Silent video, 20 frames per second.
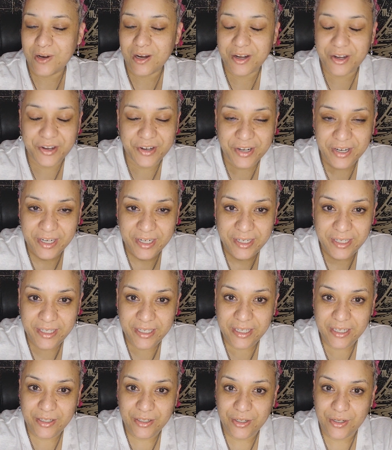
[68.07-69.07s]
are going to
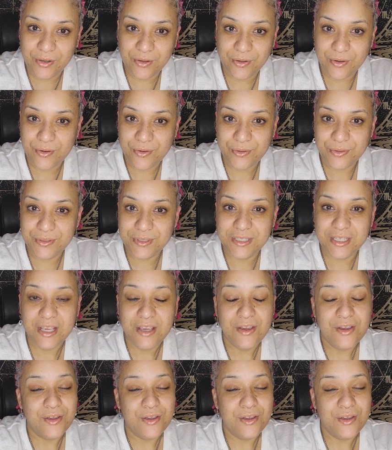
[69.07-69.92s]
get no's.